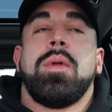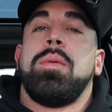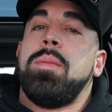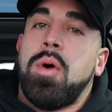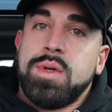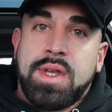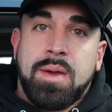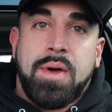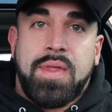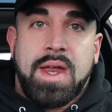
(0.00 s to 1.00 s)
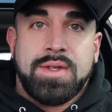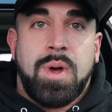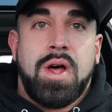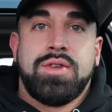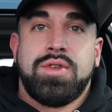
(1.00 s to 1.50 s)
I'm going to be posting about that as
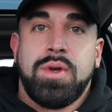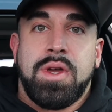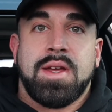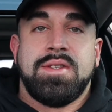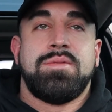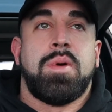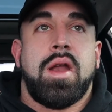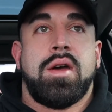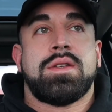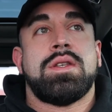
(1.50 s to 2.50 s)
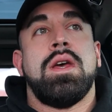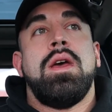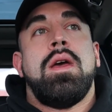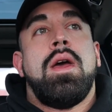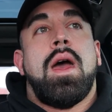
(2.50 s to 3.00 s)
well and showing you guys these products
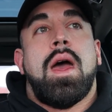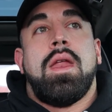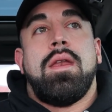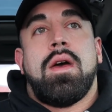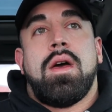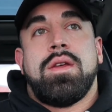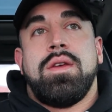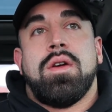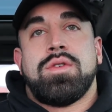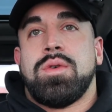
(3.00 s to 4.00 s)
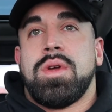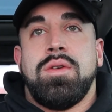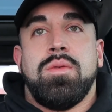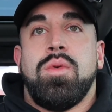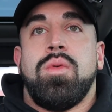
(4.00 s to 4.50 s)
and, you know,
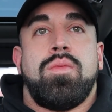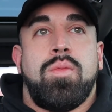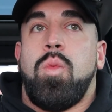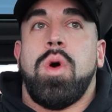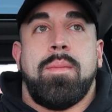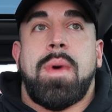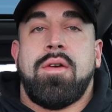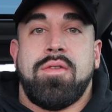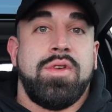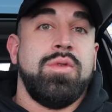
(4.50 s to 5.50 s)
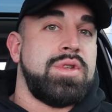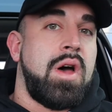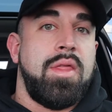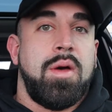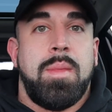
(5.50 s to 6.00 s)
showing you what my reviews
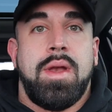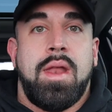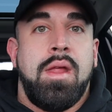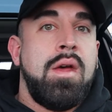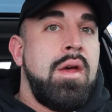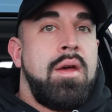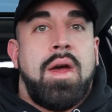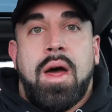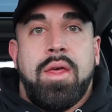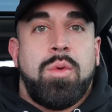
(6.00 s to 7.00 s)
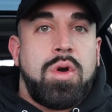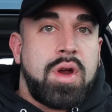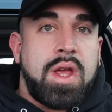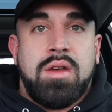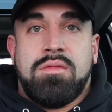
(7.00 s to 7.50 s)
on them and how they
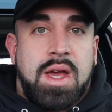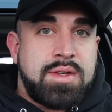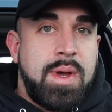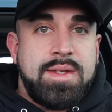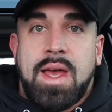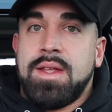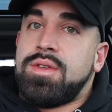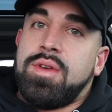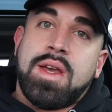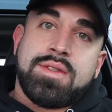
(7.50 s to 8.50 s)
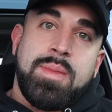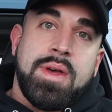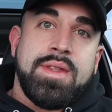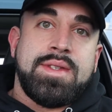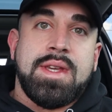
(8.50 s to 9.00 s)
work and XYZ. So you guys will
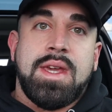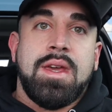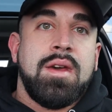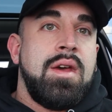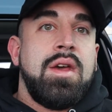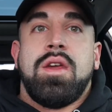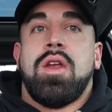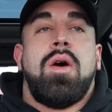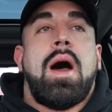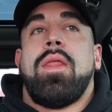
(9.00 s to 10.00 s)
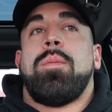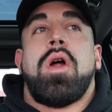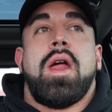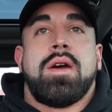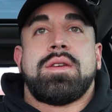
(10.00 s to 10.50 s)
be able to see, you know, how the
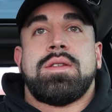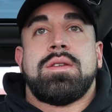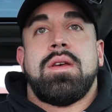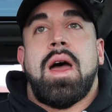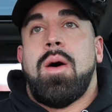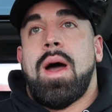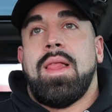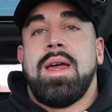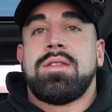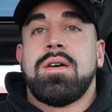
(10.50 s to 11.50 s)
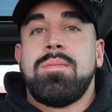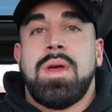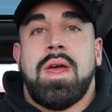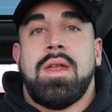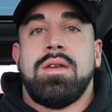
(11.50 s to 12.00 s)
products, how I like
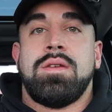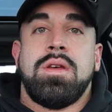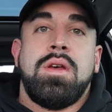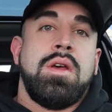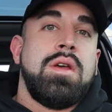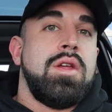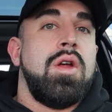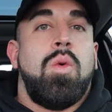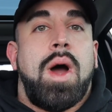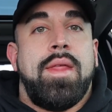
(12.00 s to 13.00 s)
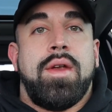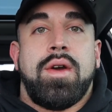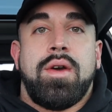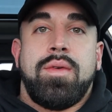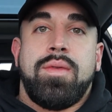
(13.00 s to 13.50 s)
them and, you know, why
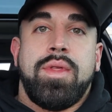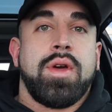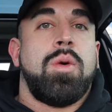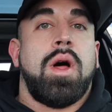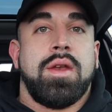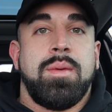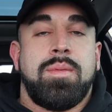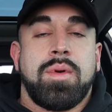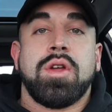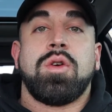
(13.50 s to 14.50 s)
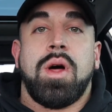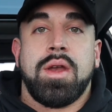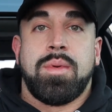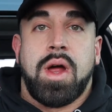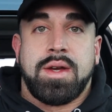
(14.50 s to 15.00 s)
they're the quality, good
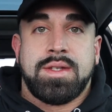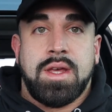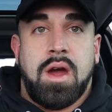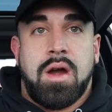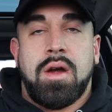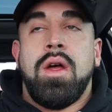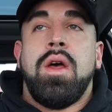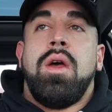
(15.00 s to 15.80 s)
quality products they are.